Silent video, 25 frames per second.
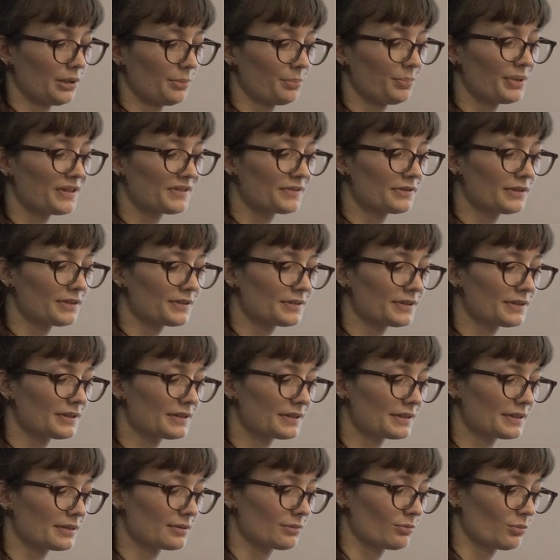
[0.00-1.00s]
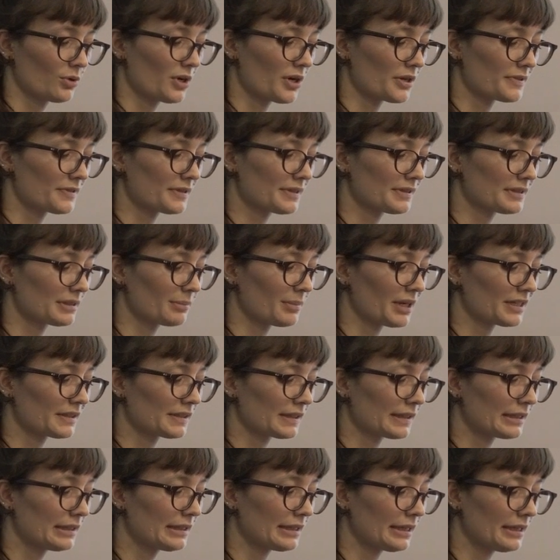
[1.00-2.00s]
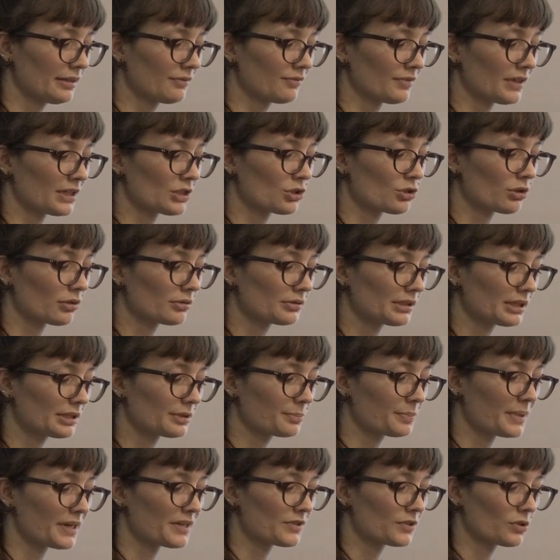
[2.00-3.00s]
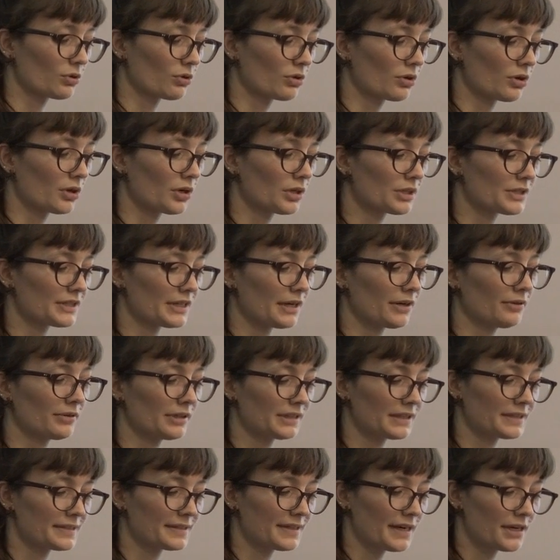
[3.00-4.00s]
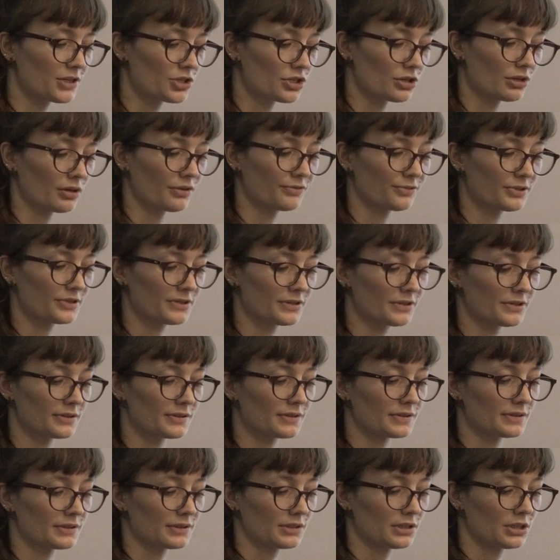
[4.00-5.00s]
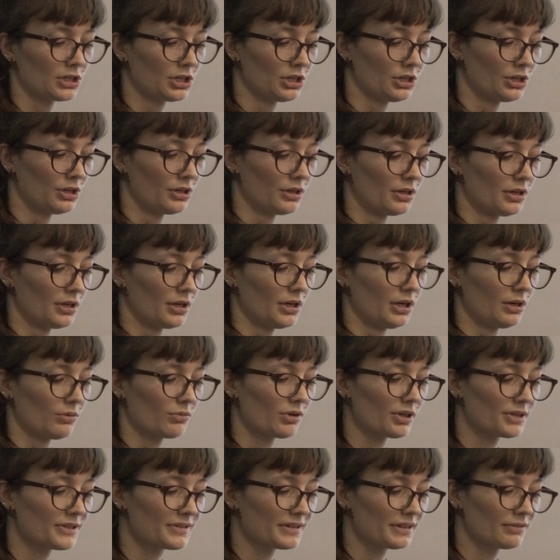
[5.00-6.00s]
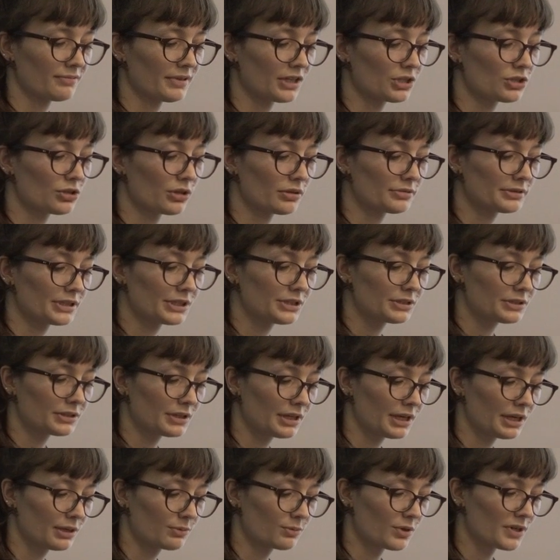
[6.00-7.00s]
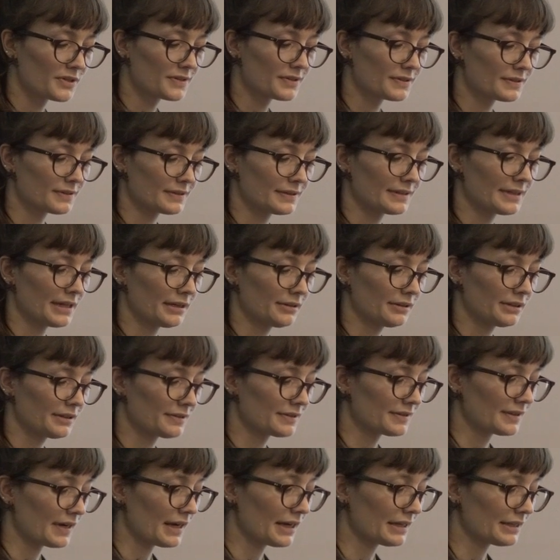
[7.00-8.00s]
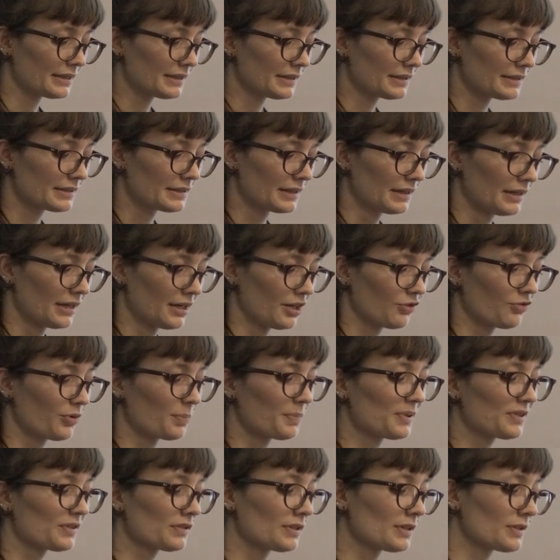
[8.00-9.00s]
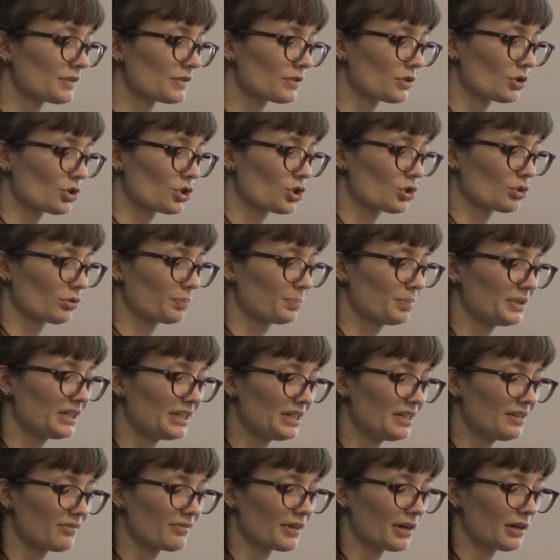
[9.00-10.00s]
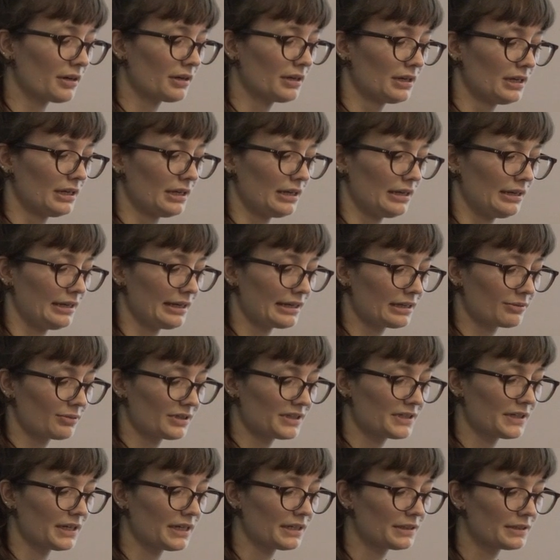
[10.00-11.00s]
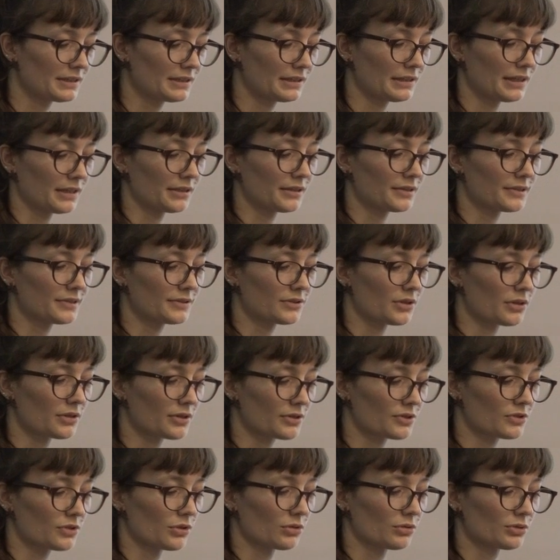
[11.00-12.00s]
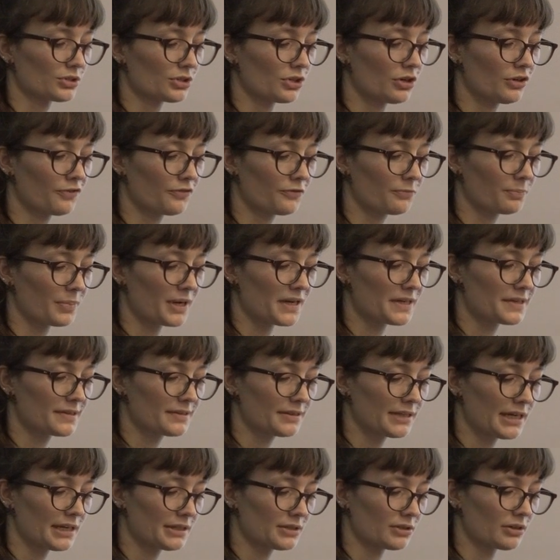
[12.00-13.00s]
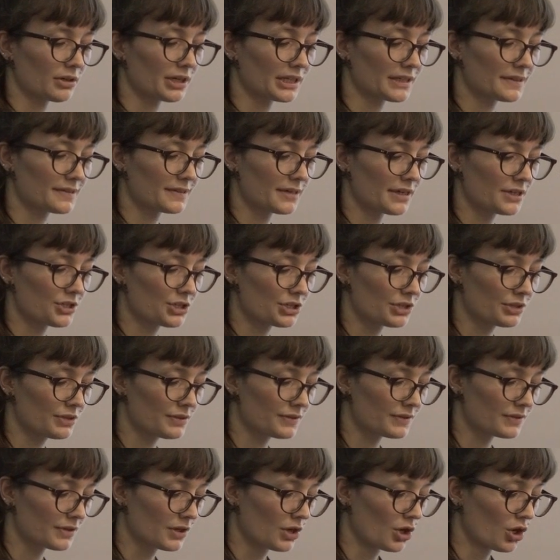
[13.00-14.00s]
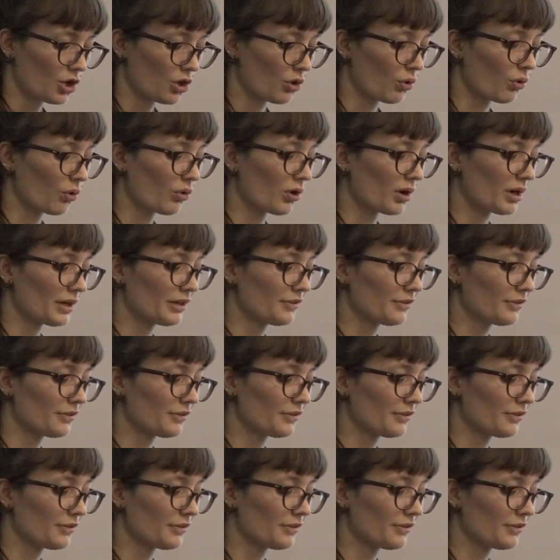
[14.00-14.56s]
Businesses were systematically inventoried by so-called Aryanization offices. Once inventoried, it was then decided if a business should be either liquidated and its stock sold off by state organizations, or